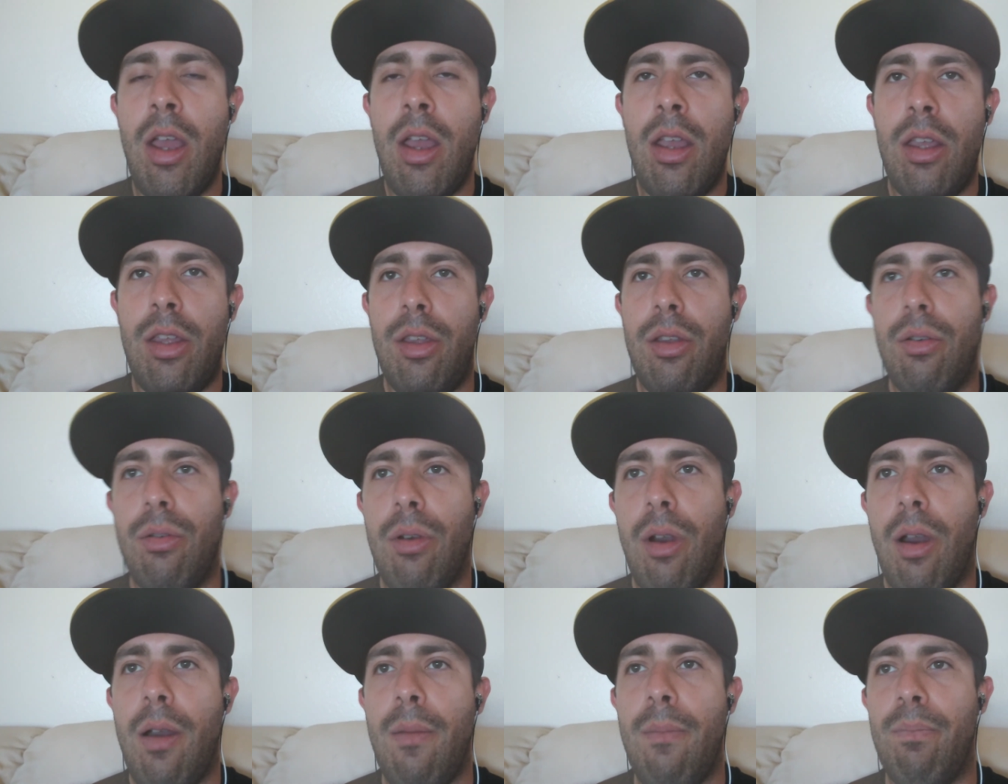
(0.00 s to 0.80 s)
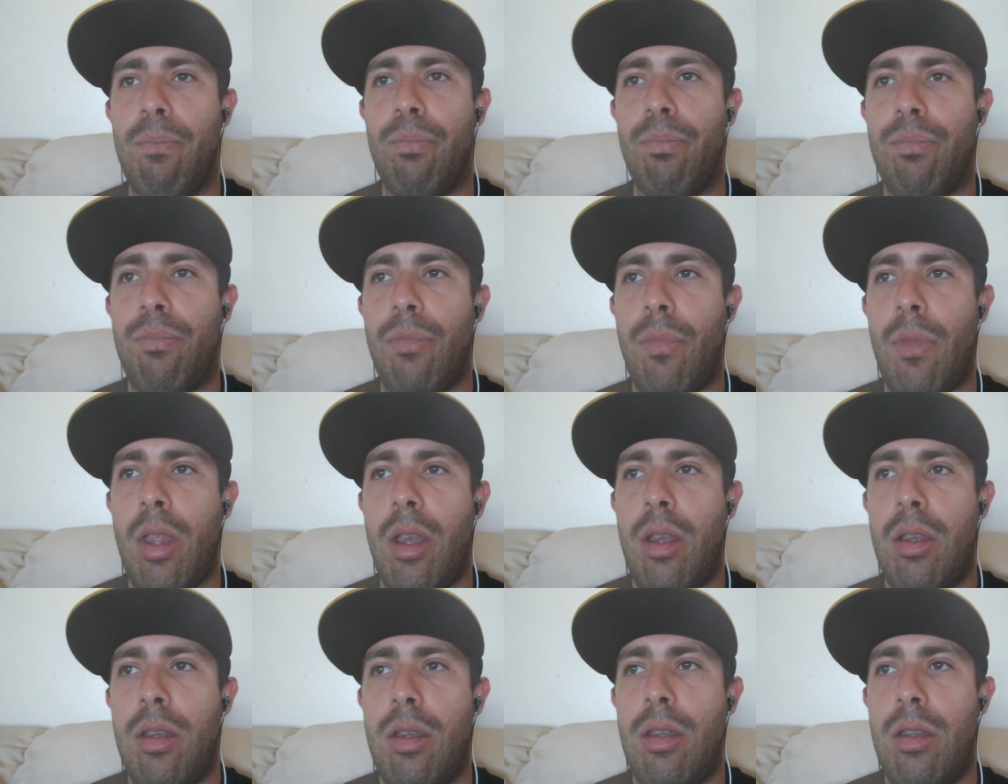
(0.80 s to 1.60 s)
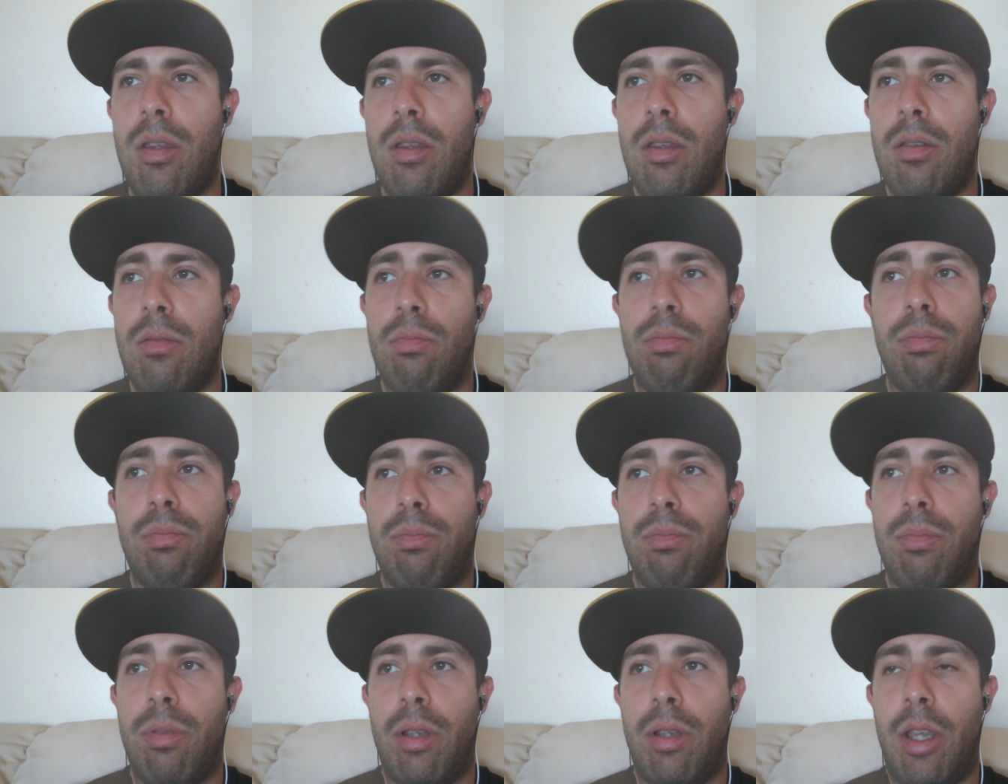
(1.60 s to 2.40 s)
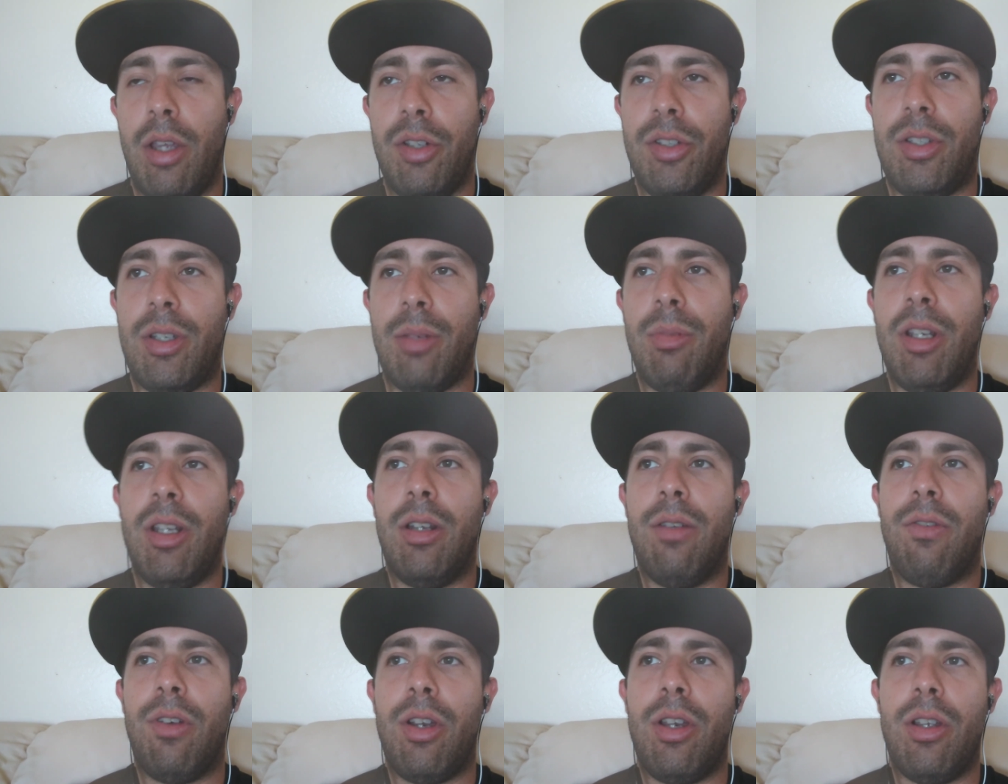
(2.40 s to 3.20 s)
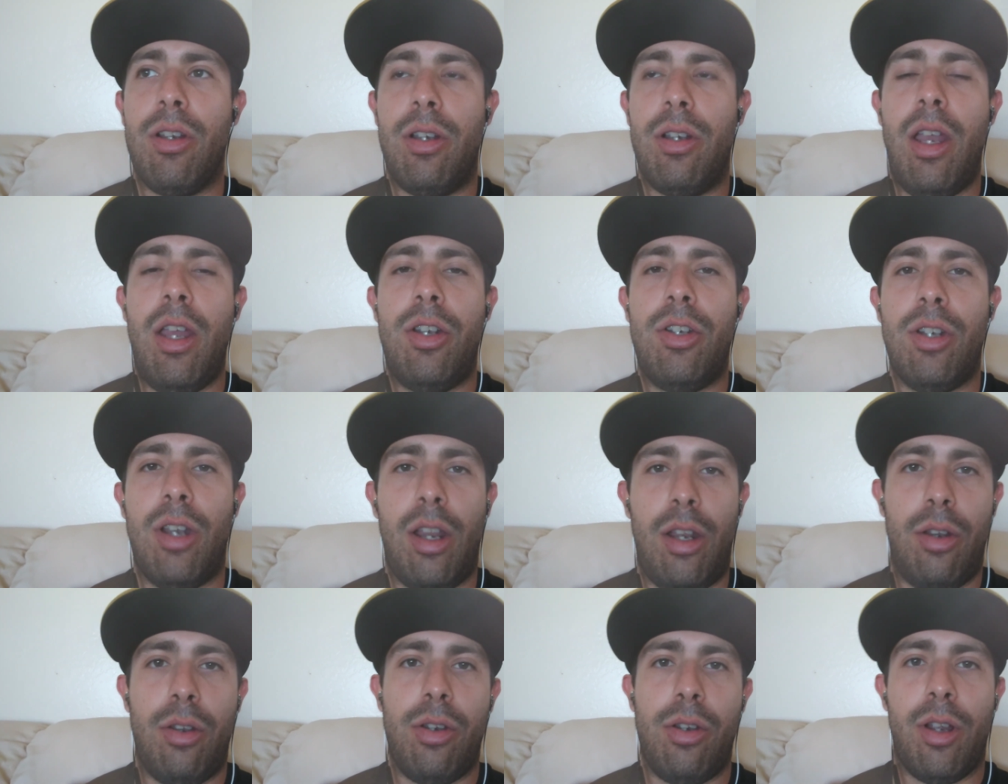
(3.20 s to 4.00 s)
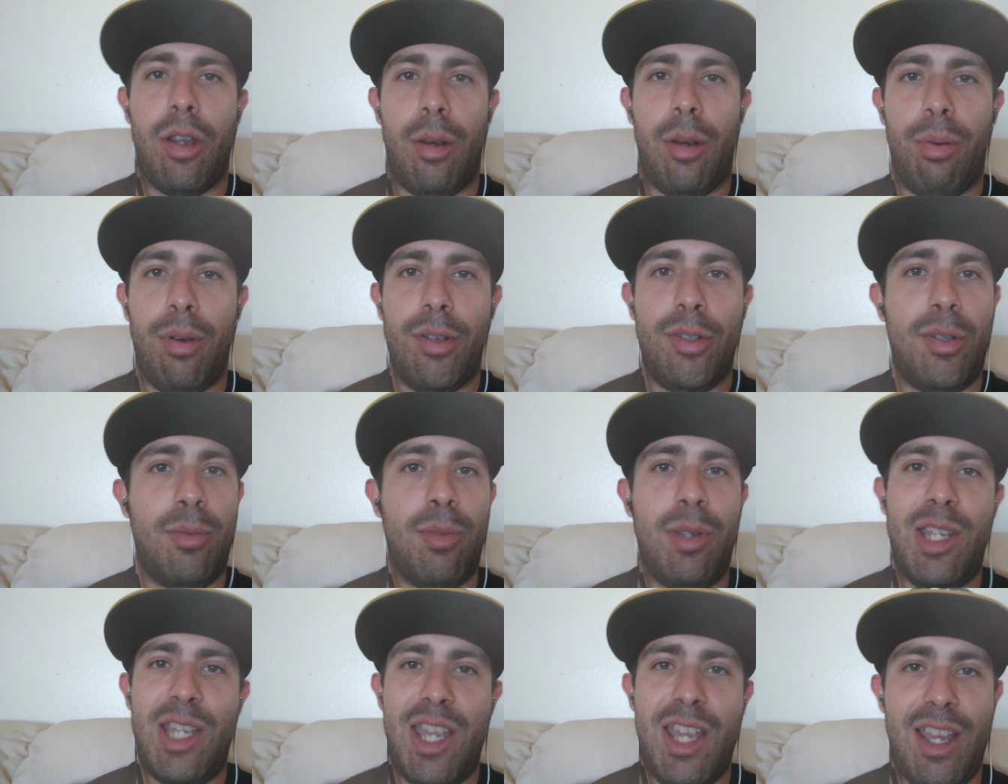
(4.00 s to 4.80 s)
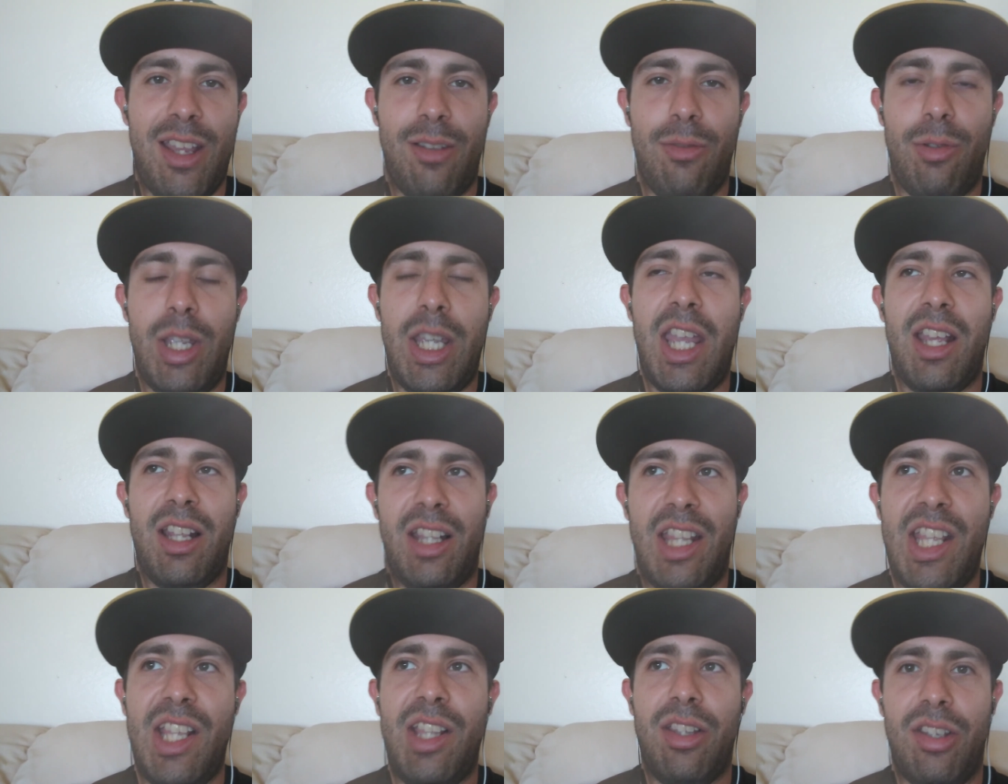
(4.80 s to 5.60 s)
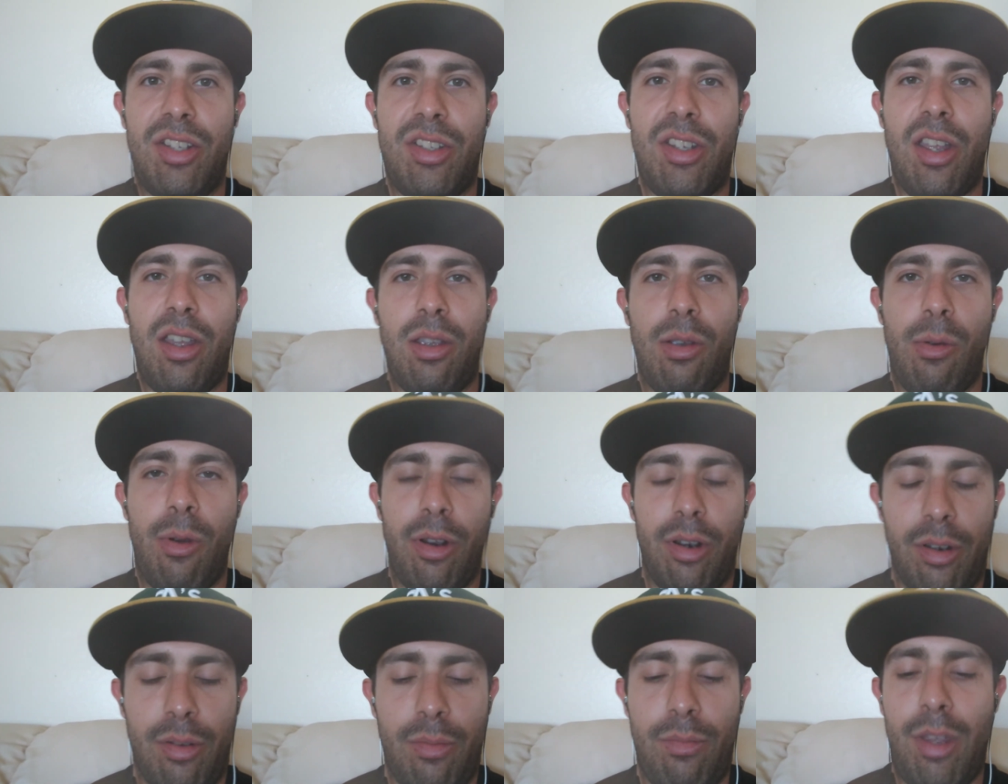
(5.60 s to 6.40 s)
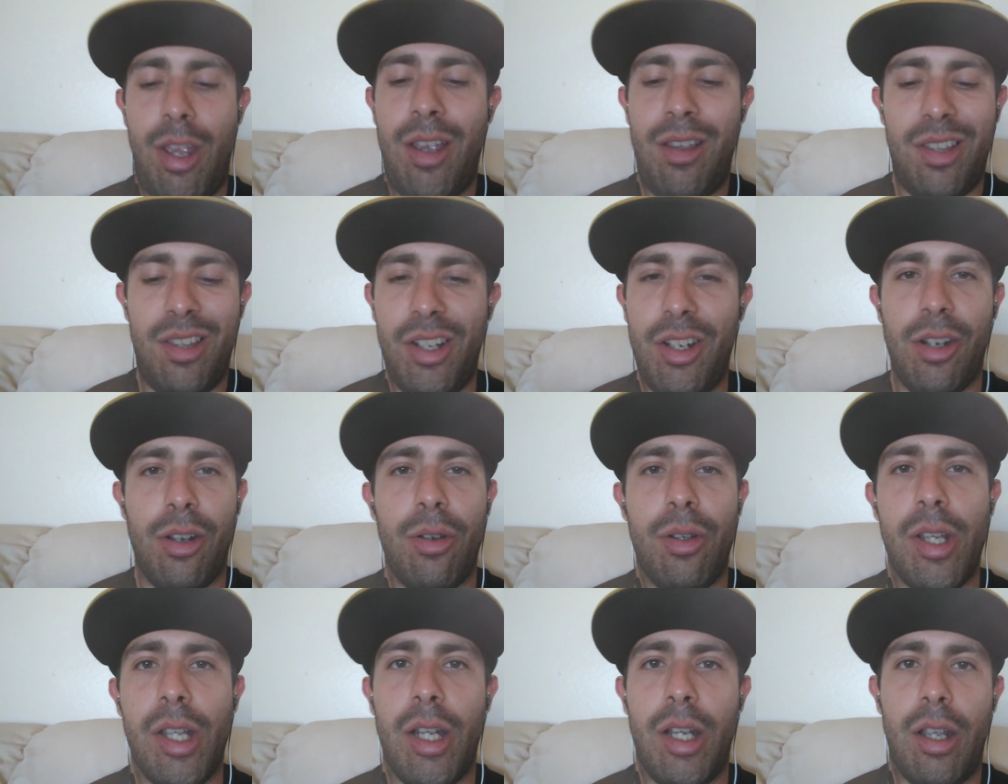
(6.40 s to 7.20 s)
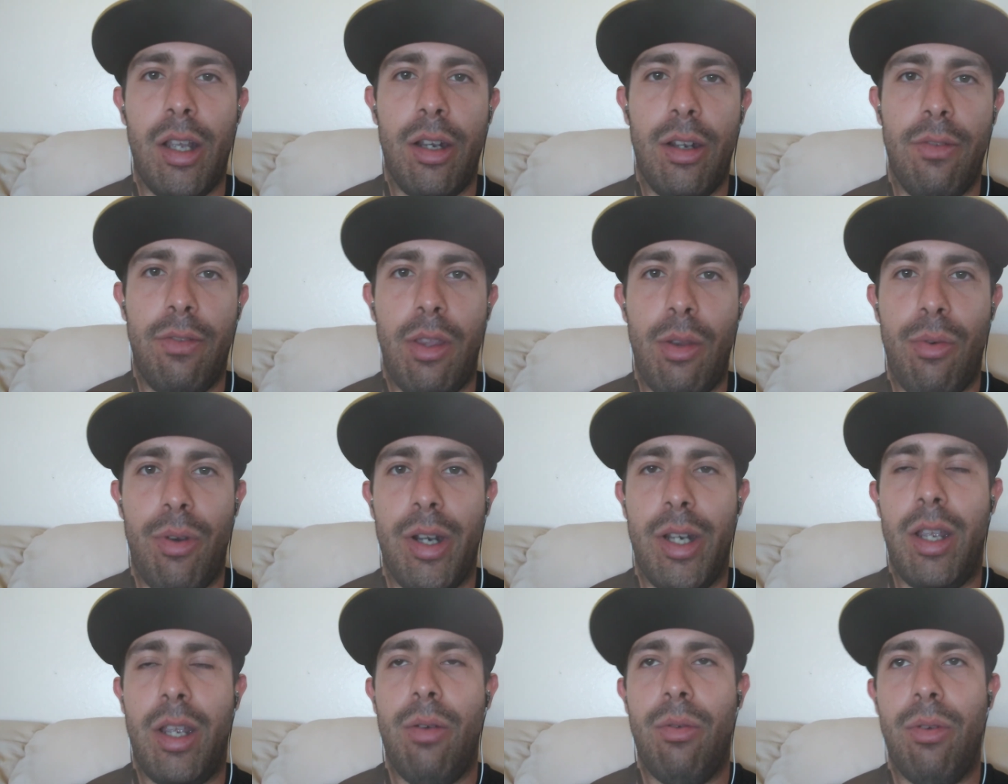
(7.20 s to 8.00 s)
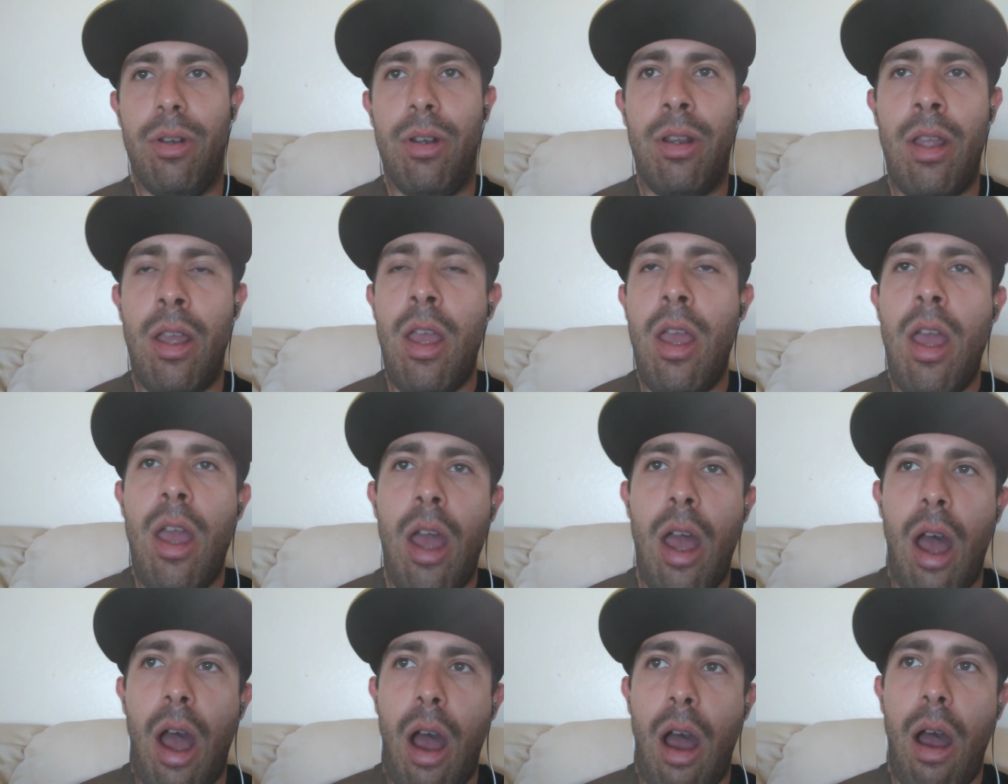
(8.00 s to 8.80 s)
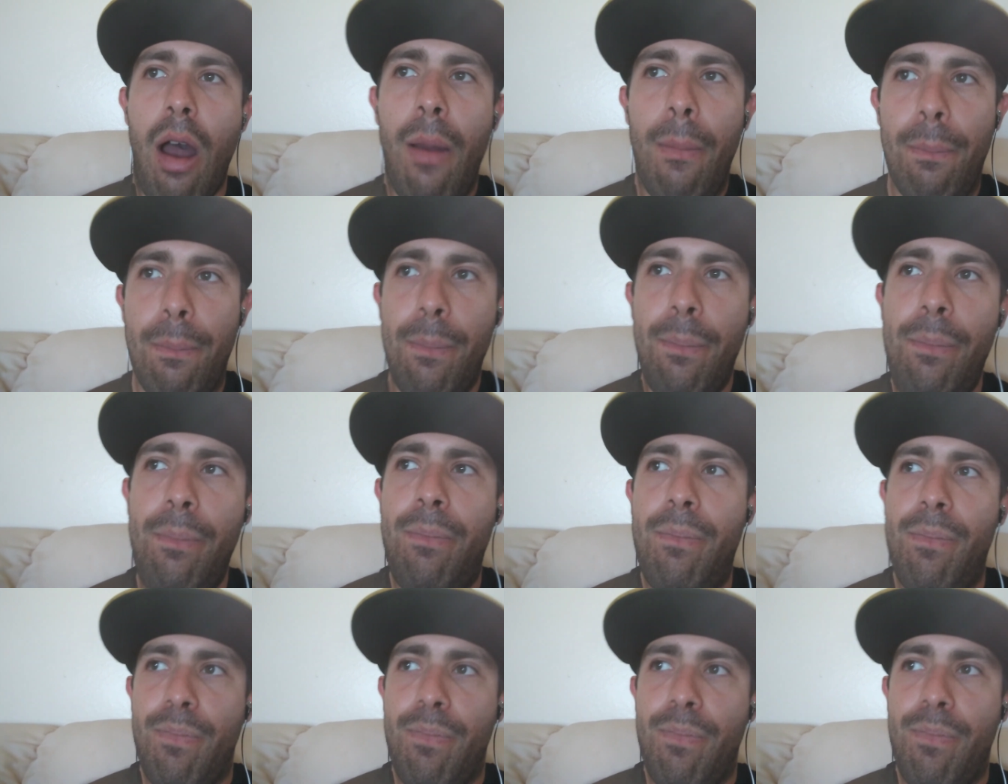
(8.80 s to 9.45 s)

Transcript: you, um, you killed somebody at a very young age, and I know you're out of prison, but you can't. We can't legally sell you one. They're going to get a gun if they want to get one. Um,